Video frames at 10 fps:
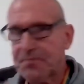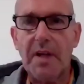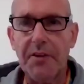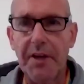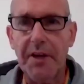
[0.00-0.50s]

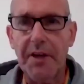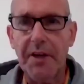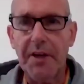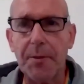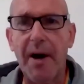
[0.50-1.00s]
The
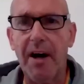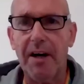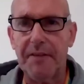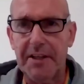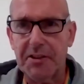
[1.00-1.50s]
other part
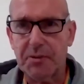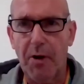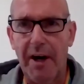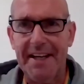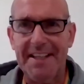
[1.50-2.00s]
of it is
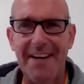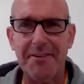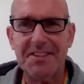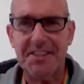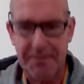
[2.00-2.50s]
what I
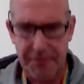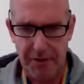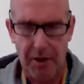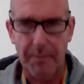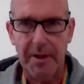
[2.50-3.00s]
inherited
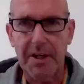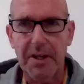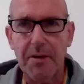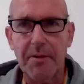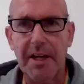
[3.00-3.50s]
from
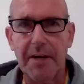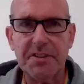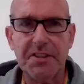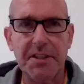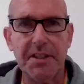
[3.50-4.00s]
when I was
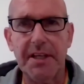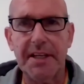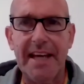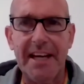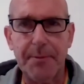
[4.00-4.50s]
a, an
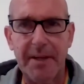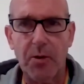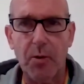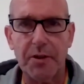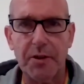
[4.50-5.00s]
academy
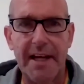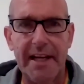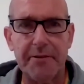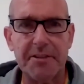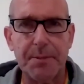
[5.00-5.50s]

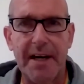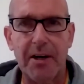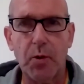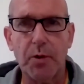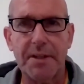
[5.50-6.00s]
coordinator is about
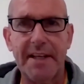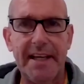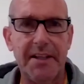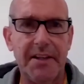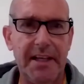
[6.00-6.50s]

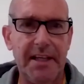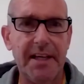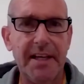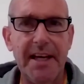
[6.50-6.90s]
coordinating the